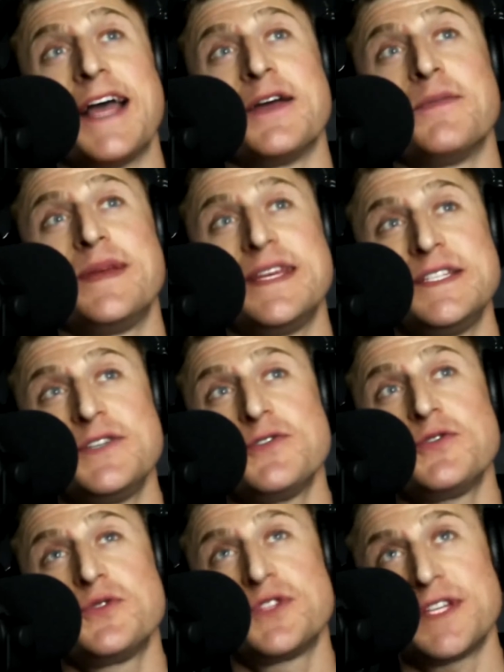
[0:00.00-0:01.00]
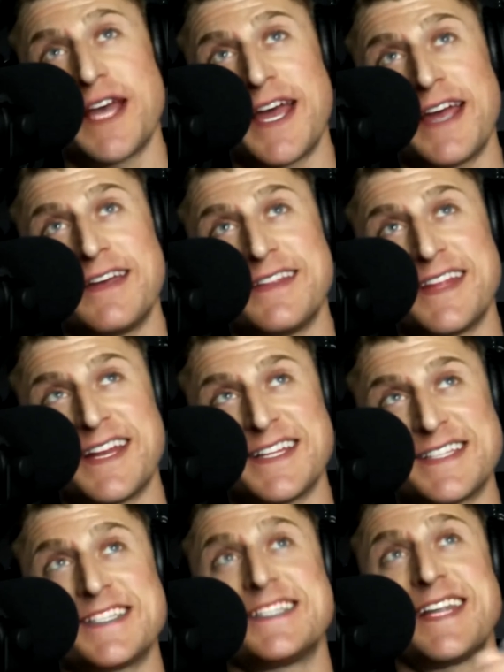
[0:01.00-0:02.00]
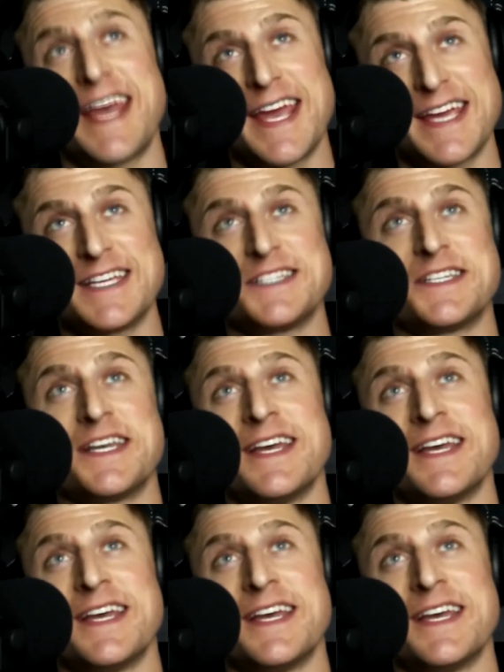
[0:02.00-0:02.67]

be easier to say that it stays